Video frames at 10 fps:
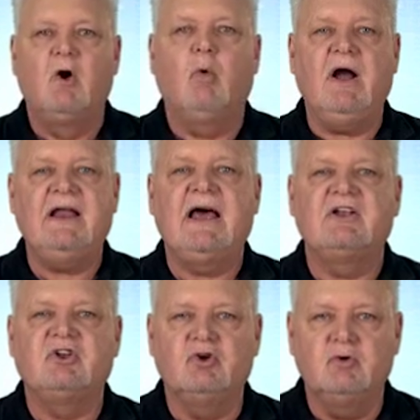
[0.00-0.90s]
What could I
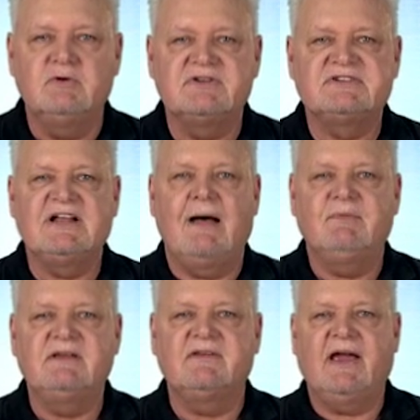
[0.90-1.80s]
do to
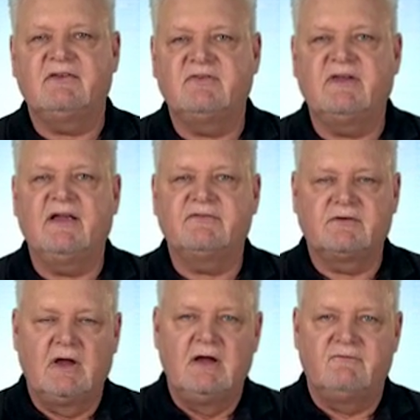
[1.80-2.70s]
stop these assets